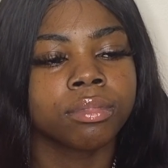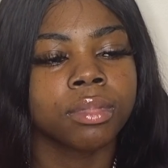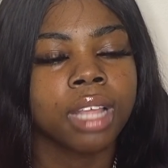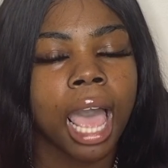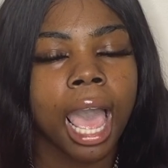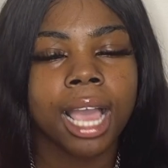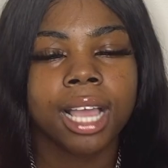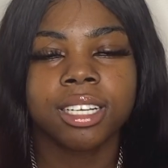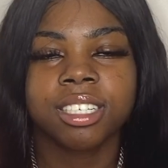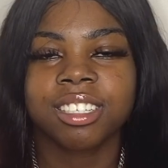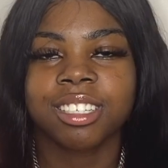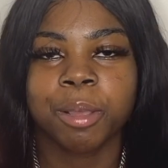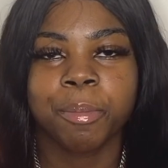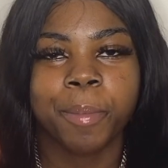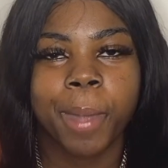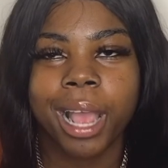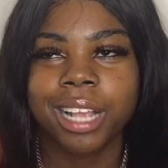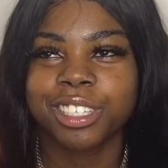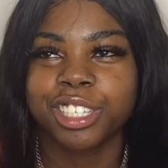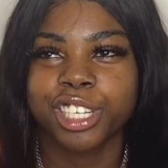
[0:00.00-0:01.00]
I can just
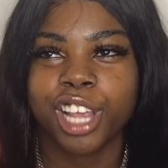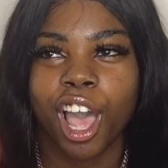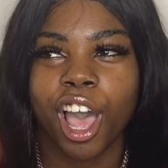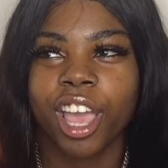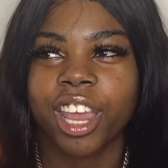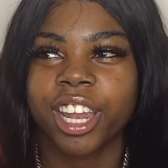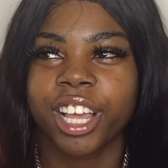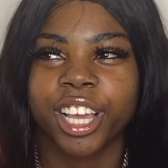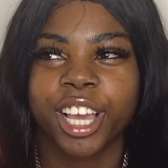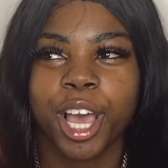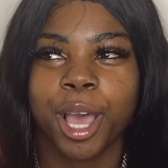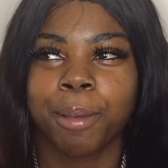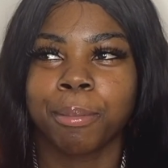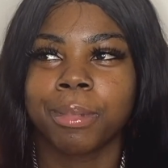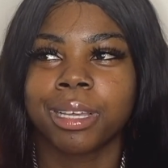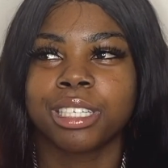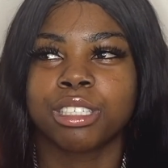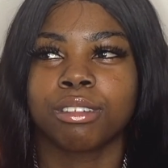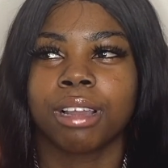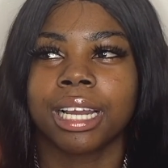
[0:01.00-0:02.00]
imagine y'all in the
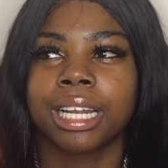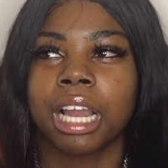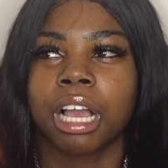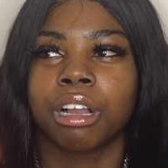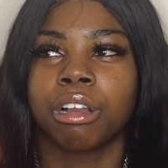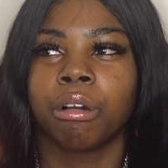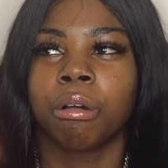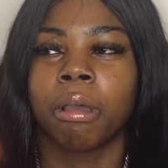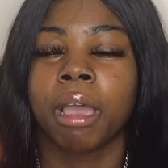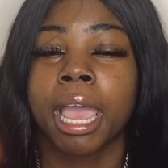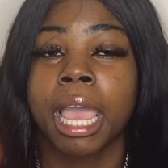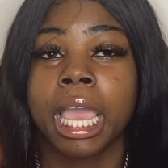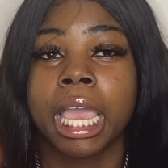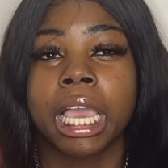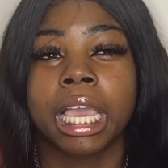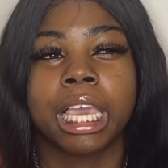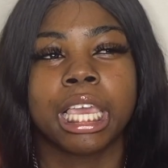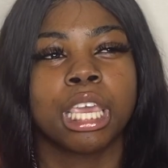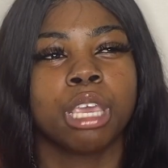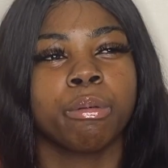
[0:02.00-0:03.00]
comments right now going,
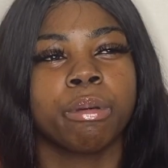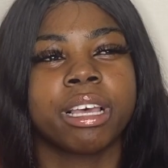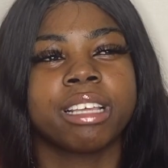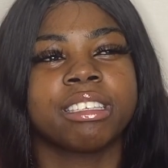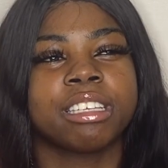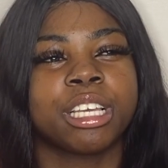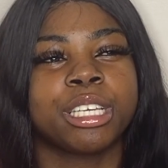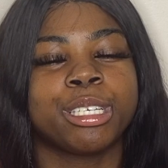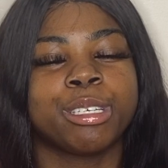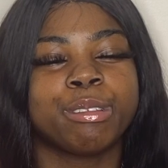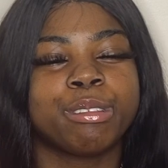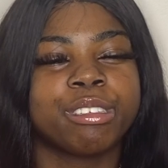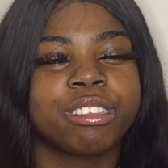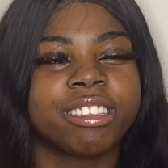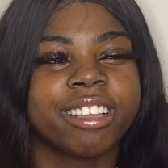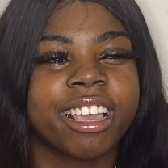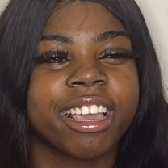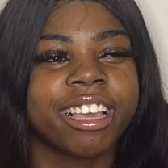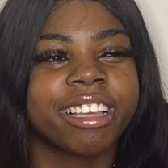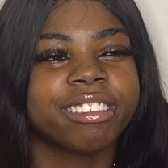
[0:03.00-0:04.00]
he wasn't used
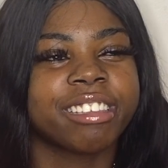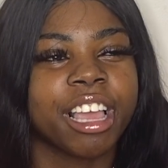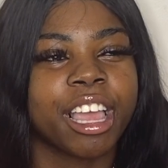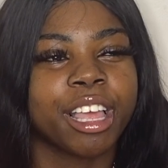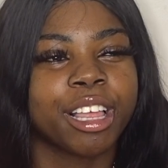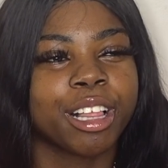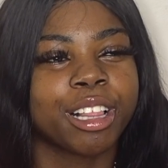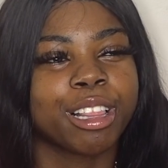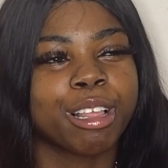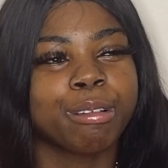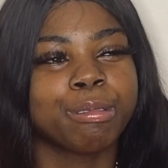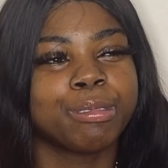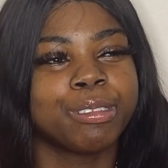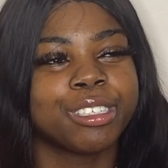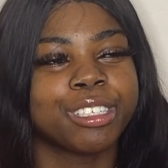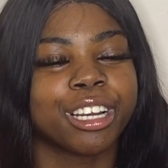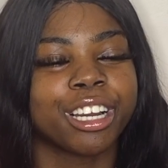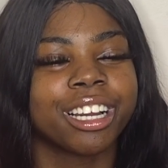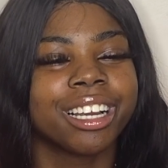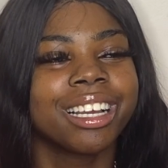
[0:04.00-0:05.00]
to his
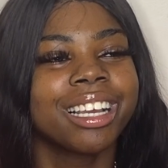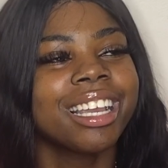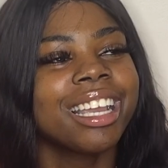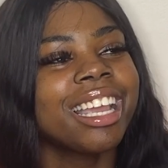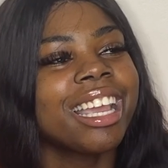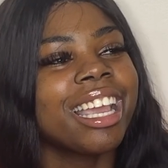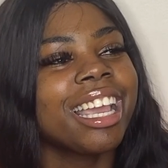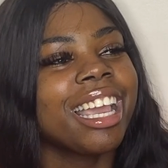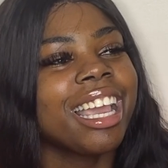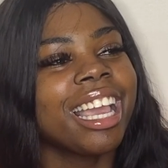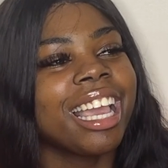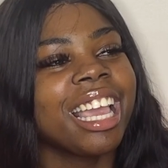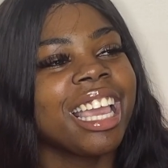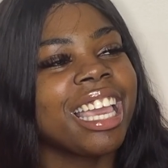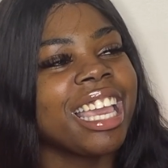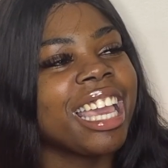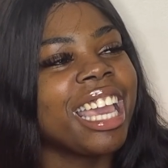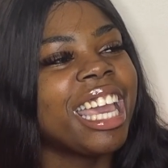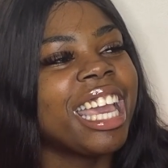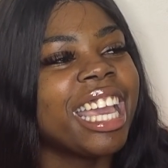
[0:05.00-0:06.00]
enclosure
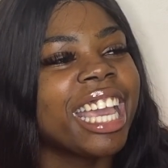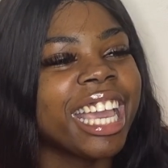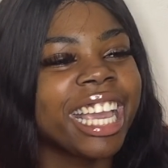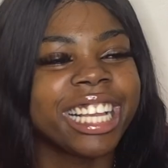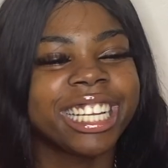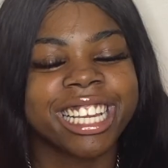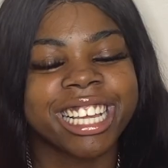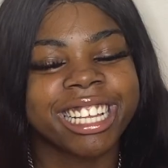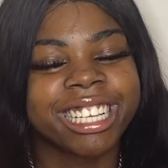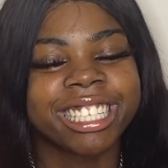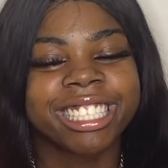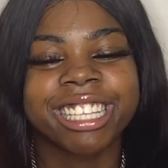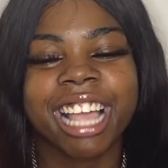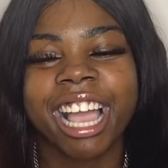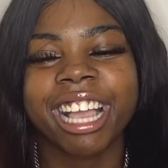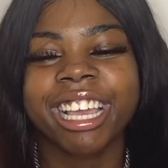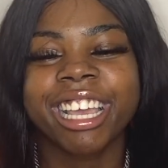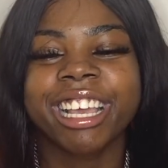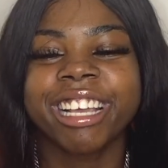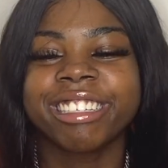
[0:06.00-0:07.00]
he, he didn't
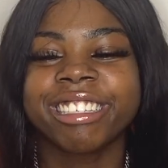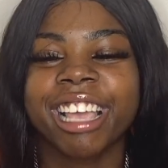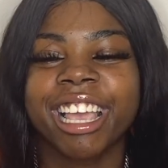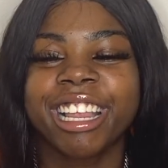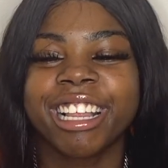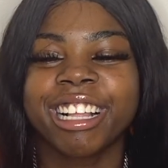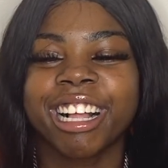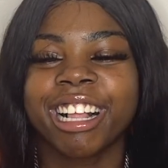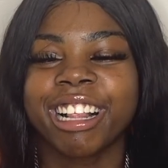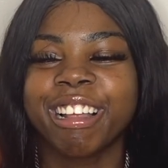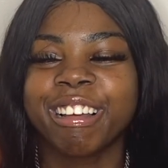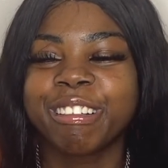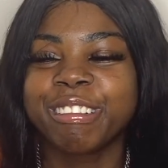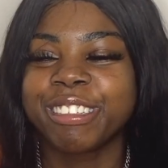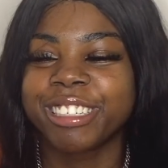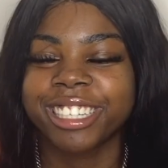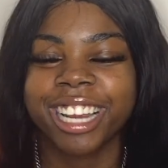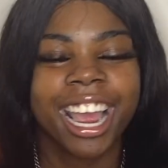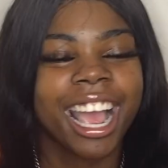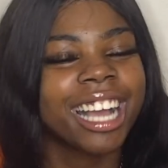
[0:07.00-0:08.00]
like his
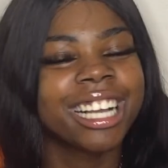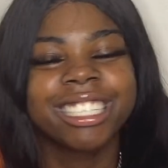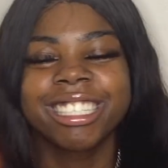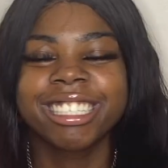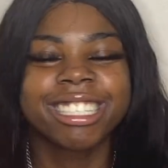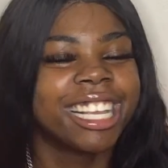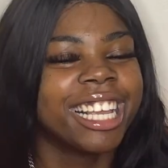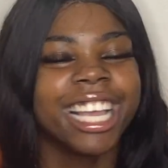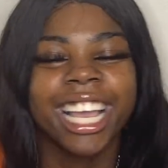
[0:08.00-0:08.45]
enclosure. I can just